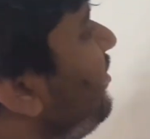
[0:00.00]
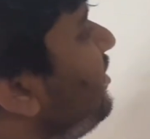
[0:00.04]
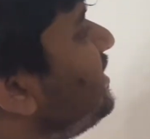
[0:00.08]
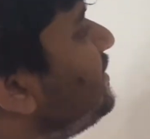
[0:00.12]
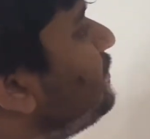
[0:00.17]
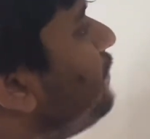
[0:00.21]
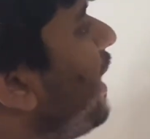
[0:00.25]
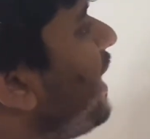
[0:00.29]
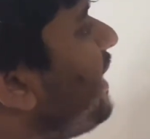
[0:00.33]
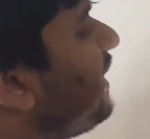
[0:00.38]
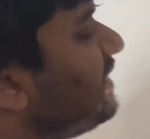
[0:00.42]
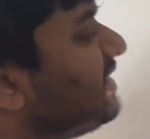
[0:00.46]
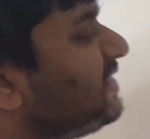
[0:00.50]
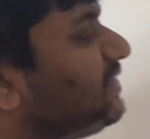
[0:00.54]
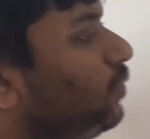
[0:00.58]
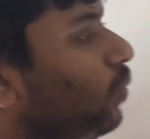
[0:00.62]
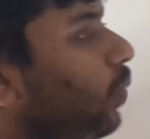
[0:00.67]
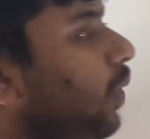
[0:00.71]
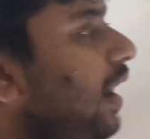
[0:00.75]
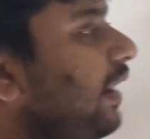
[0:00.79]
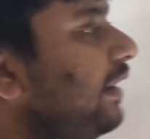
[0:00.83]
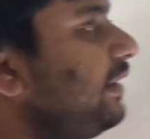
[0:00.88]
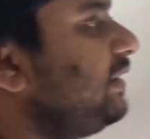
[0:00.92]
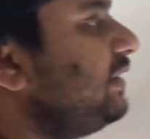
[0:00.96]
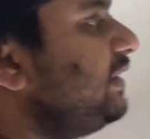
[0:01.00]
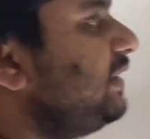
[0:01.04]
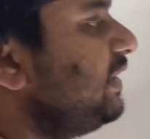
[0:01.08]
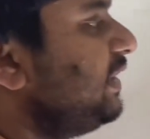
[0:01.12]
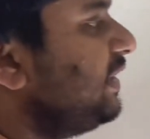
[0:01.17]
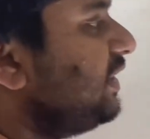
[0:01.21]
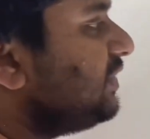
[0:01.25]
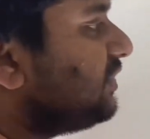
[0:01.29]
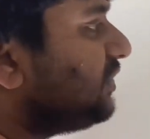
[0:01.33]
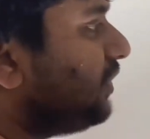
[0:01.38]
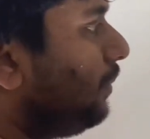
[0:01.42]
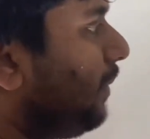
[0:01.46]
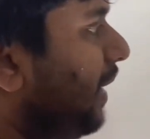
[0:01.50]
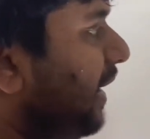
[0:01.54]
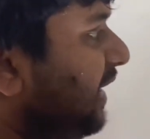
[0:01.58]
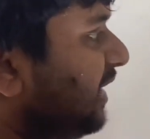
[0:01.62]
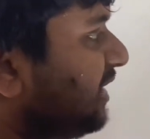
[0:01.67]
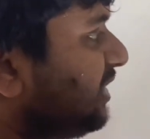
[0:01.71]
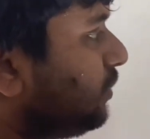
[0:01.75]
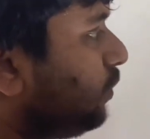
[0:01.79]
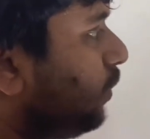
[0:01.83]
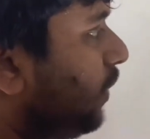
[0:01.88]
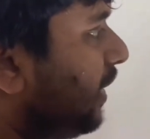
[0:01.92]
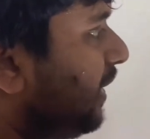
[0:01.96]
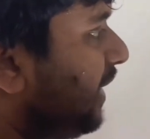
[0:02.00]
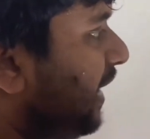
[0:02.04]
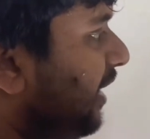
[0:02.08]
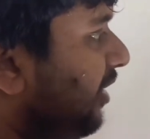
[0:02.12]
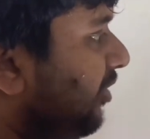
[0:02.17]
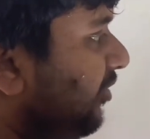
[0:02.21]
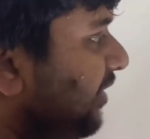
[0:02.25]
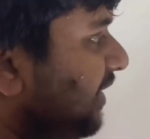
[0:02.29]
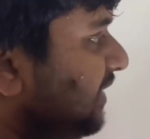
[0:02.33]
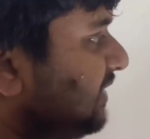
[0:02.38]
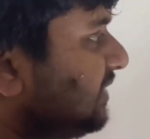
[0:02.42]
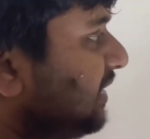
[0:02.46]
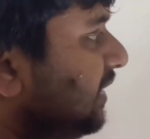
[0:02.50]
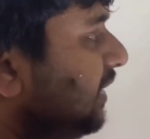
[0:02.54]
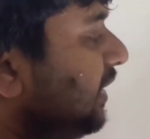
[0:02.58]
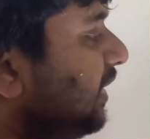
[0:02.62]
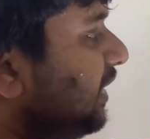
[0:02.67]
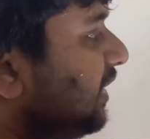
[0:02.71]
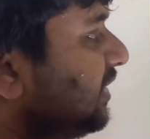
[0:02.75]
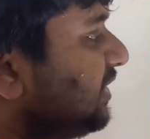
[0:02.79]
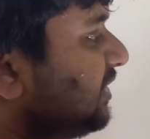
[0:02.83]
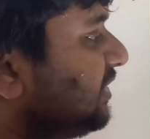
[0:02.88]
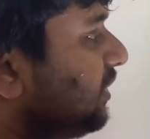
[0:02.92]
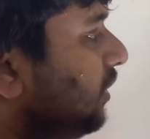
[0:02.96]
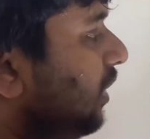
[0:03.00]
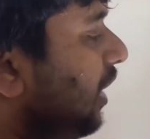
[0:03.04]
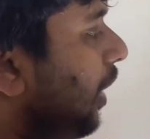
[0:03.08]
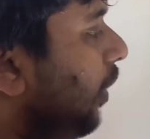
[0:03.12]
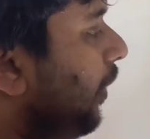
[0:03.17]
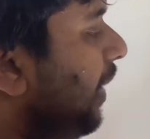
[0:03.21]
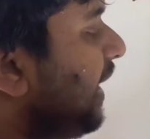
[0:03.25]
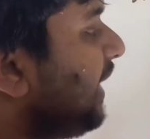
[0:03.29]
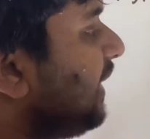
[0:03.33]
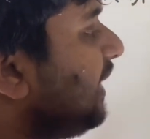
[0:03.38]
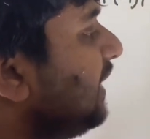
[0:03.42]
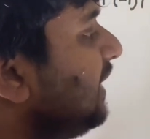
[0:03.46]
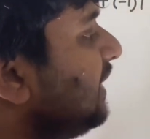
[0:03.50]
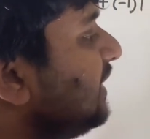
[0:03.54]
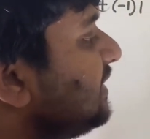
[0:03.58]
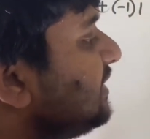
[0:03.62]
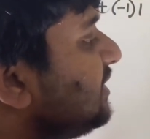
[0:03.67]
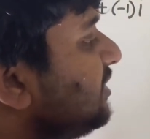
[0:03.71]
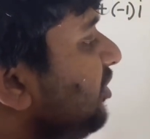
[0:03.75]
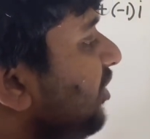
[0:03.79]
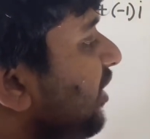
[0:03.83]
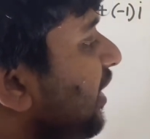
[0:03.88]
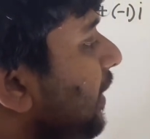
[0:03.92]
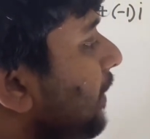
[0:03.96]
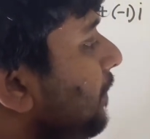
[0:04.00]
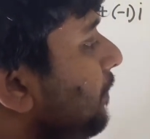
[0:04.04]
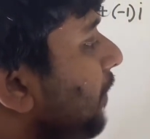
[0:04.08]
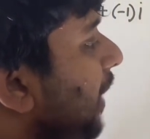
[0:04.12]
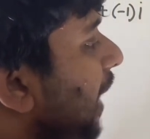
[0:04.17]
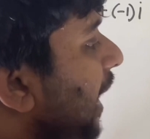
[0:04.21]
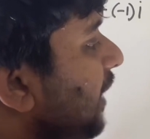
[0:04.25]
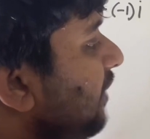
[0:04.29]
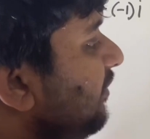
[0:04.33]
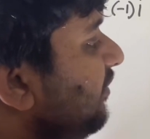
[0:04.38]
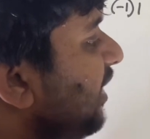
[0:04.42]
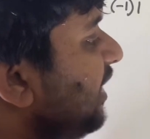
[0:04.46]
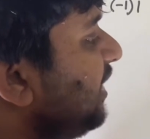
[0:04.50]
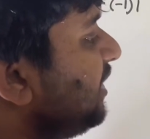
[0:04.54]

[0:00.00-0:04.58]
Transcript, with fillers: is minus 1, so minus 1 here is, so our angle is 3 pi by